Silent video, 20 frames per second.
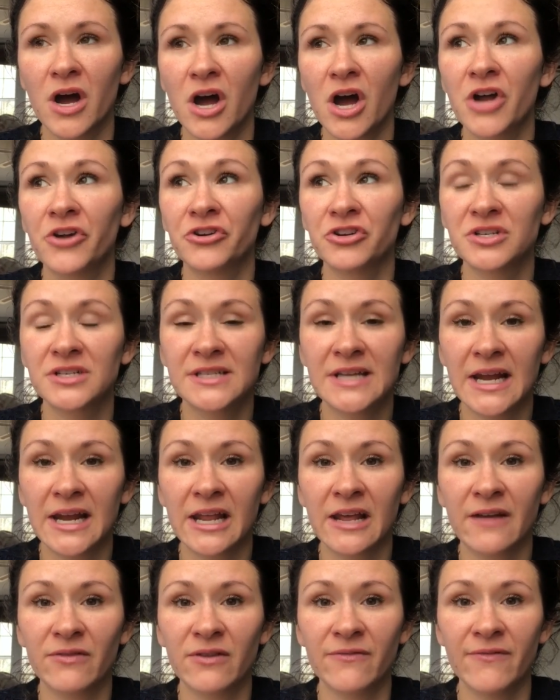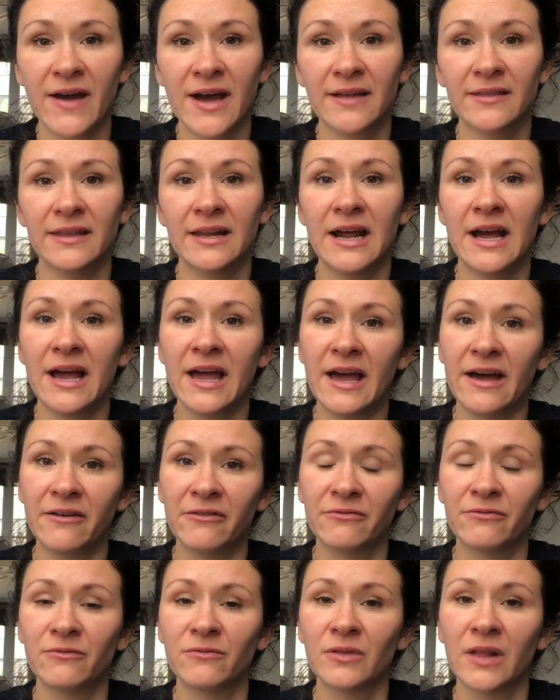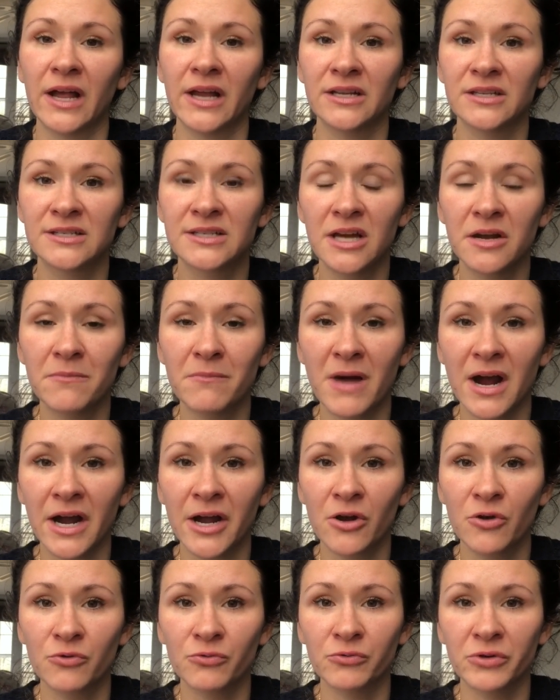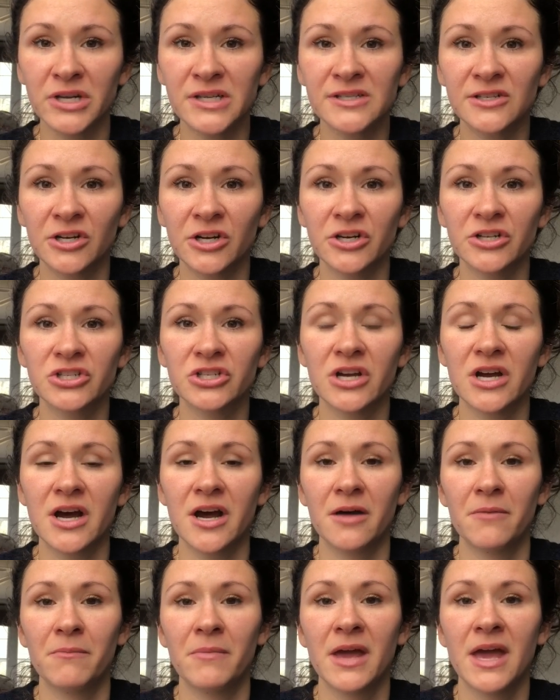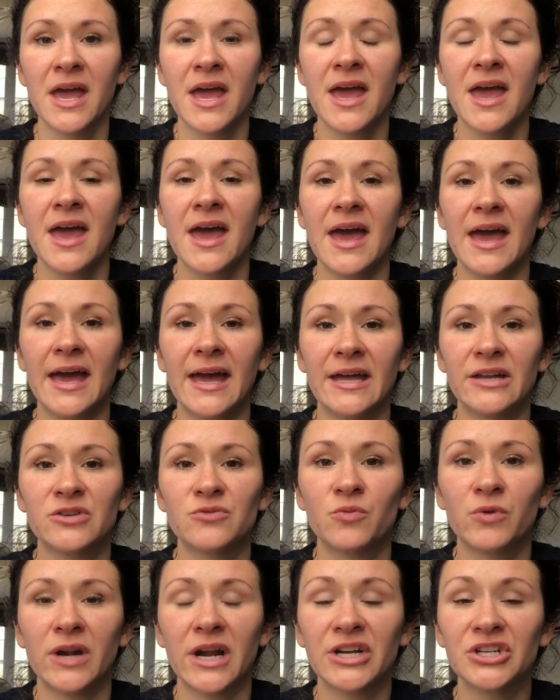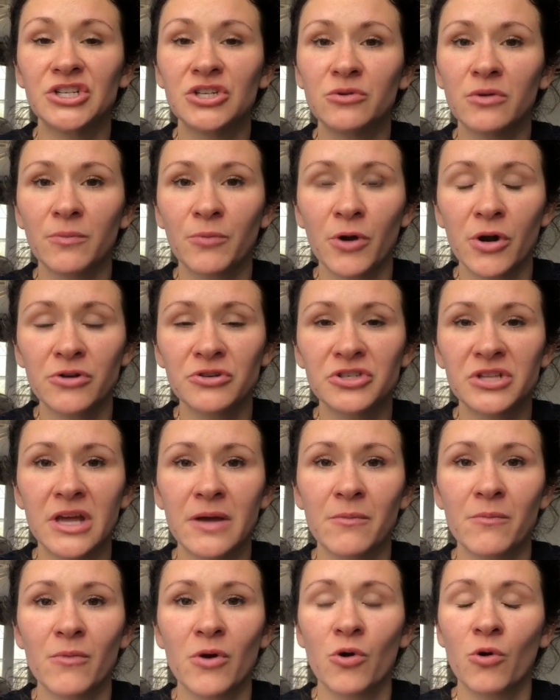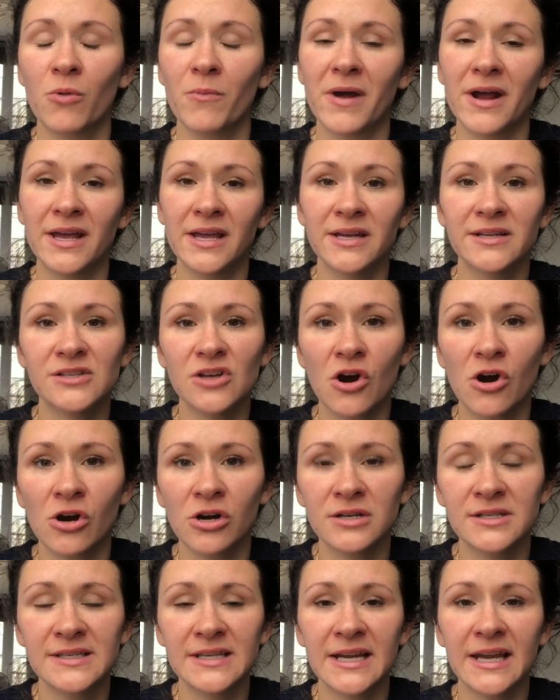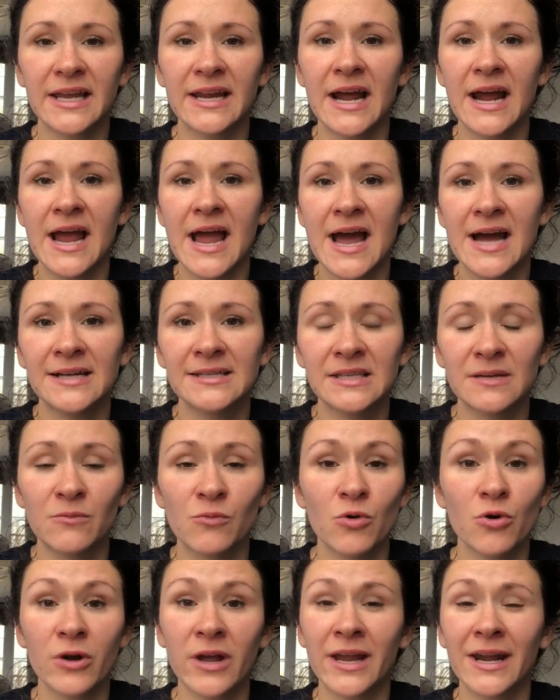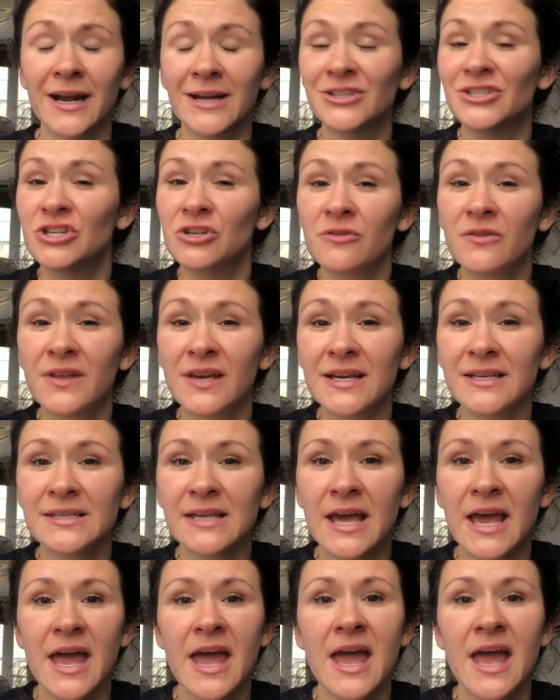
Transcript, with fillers: understanding of the fact that I have like done my own research um, and when I do approach them or my kids are sick and I ask them, well, can I do this?